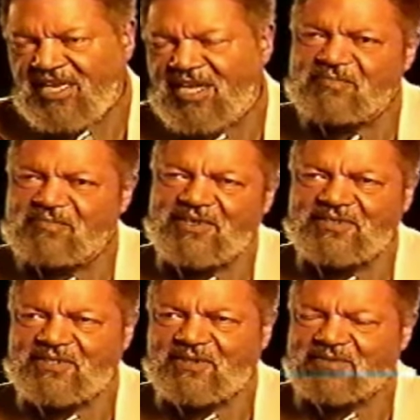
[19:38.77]
and
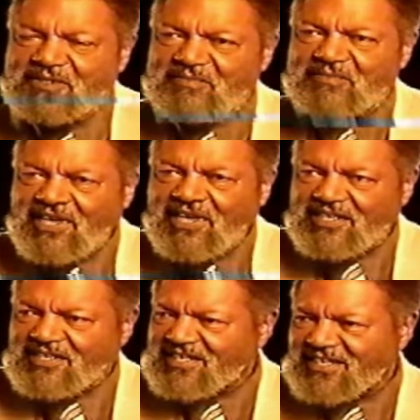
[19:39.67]
must show some
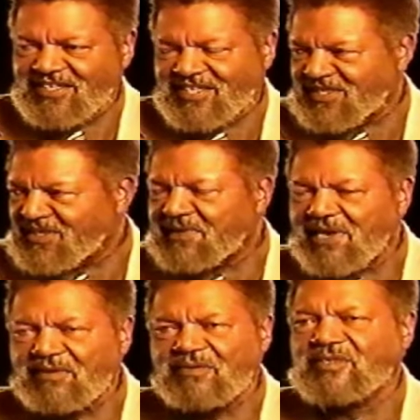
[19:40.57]
guts. You see,
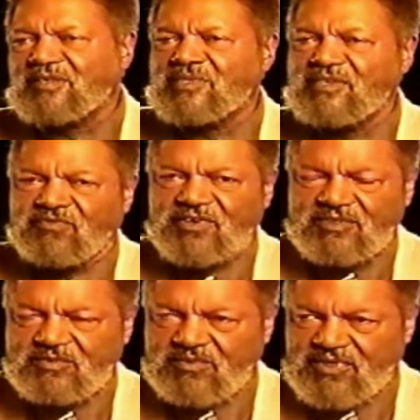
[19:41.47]
nobody wants to be the
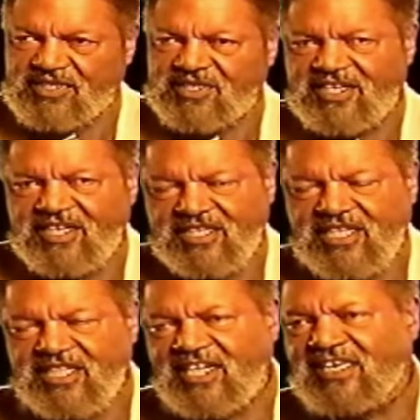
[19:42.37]
first one.
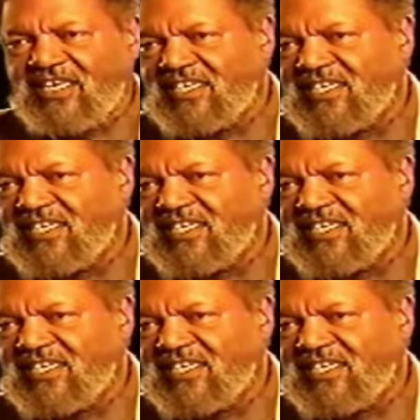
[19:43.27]
Then they're looking